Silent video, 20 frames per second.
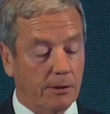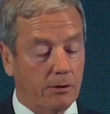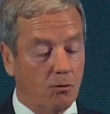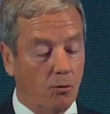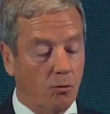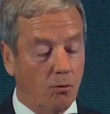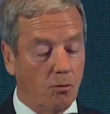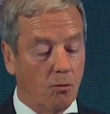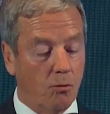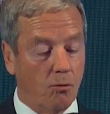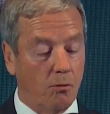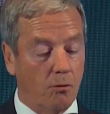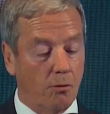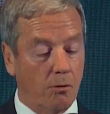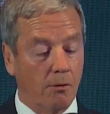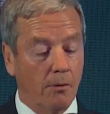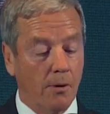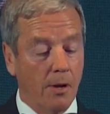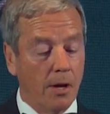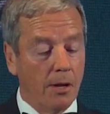
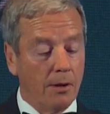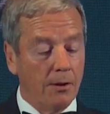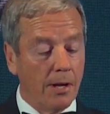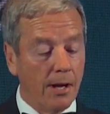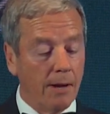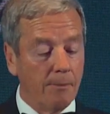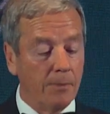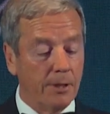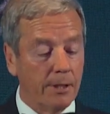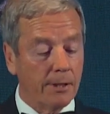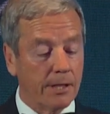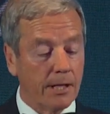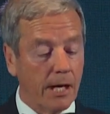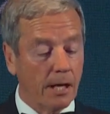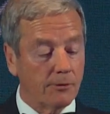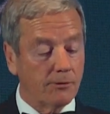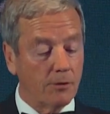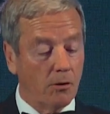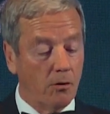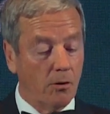kororo na mea
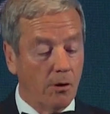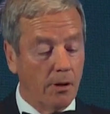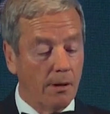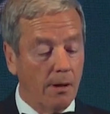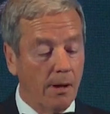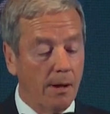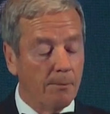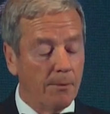katoa.